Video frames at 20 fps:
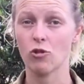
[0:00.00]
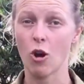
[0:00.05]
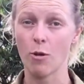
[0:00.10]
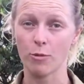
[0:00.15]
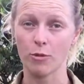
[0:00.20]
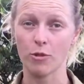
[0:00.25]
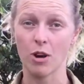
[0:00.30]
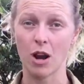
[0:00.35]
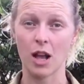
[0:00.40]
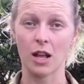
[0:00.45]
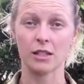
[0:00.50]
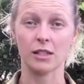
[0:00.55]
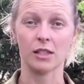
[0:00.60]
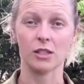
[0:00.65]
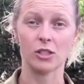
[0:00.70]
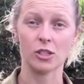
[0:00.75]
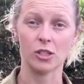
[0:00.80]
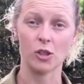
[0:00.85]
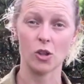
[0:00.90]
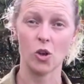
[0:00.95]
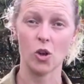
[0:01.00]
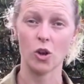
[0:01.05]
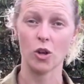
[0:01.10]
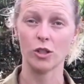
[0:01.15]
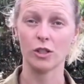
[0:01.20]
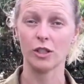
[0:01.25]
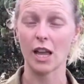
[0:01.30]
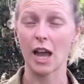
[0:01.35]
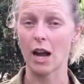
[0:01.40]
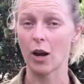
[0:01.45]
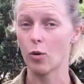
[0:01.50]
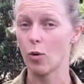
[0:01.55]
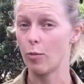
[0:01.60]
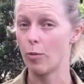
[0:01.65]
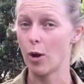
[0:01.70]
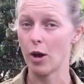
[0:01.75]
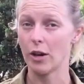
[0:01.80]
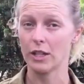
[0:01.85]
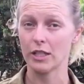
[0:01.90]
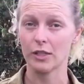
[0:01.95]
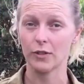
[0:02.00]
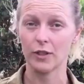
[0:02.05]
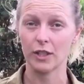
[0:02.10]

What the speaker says: crop grass such as lawns, aquaponics